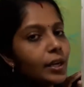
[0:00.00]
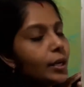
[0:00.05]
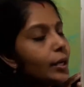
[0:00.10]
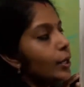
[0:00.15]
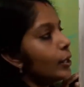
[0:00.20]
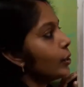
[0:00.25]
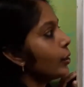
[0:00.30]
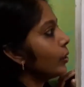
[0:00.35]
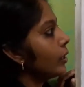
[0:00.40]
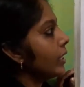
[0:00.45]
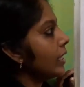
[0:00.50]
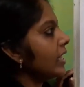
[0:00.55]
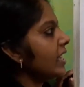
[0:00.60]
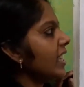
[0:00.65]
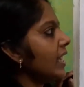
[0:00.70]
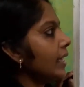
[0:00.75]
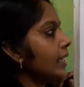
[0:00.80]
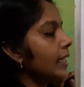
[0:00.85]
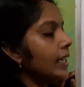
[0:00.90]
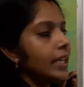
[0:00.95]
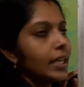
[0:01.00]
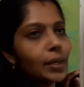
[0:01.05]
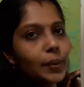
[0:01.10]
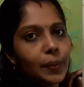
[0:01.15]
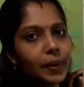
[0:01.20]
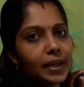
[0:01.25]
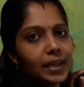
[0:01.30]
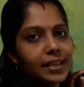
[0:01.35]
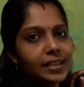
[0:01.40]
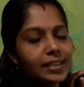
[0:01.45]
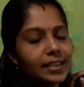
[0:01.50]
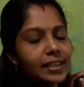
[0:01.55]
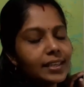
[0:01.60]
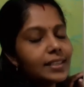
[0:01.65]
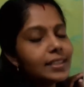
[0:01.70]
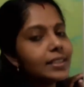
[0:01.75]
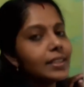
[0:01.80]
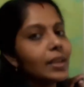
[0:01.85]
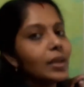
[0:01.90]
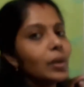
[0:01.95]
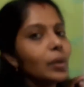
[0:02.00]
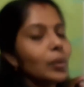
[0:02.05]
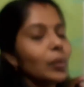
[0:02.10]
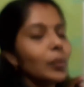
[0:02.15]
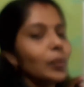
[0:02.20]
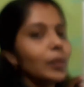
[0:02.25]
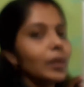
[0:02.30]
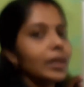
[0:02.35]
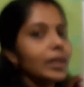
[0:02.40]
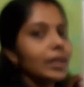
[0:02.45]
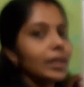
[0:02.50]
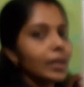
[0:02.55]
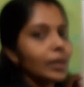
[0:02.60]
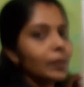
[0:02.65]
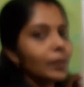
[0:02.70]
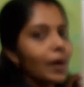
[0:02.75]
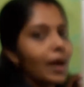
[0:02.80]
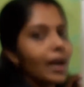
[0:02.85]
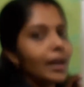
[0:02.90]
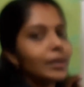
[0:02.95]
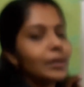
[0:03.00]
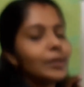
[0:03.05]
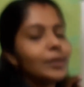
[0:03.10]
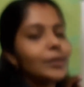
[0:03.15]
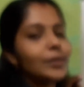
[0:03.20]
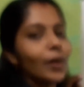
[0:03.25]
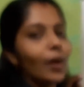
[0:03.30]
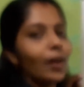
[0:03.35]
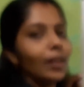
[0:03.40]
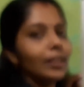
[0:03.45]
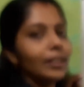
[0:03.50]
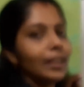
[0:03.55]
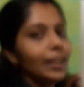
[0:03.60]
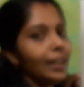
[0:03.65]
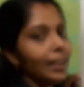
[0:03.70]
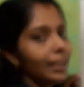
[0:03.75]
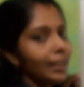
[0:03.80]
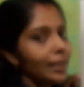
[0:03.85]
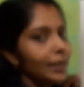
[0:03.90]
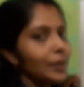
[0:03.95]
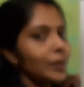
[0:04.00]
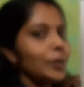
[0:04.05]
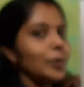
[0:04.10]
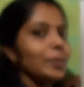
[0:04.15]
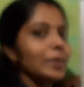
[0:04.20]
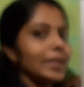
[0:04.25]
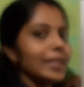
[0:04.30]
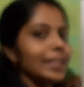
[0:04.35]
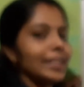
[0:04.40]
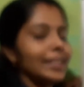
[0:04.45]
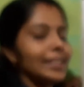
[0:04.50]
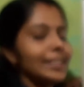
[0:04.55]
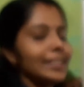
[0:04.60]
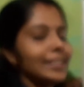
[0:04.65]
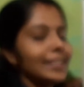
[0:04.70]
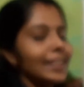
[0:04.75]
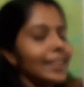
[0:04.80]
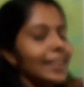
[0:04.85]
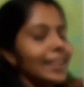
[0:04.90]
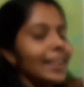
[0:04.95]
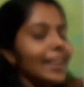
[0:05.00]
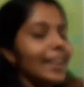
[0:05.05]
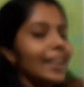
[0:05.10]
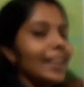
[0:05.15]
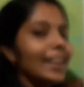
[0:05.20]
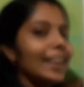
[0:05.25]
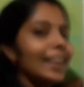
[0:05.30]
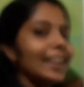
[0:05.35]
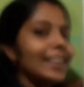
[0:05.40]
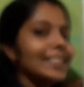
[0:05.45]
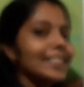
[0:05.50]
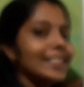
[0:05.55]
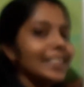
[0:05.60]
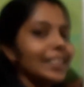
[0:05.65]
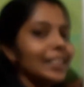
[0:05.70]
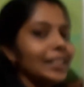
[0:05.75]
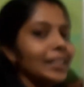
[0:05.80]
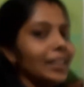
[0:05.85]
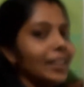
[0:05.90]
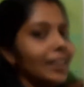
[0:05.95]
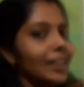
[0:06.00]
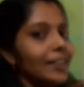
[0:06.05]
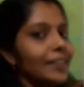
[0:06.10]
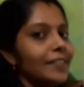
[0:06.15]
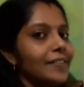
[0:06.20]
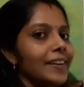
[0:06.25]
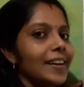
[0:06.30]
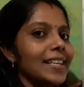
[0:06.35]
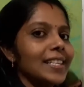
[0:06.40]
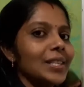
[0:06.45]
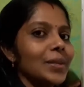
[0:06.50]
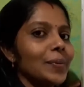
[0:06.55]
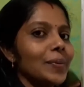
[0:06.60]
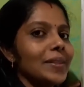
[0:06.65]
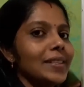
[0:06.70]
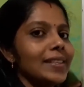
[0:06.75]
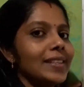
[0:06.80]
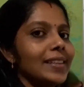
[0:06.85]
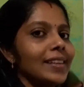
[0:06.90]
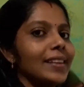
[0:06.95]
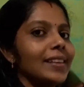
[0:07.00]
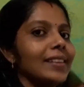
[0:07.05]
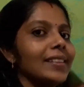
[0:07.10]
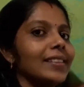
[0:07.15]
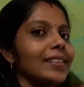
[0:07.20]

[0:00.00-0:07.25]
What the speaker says: So these are the equations we require to solve the numericals. Let's see the first question.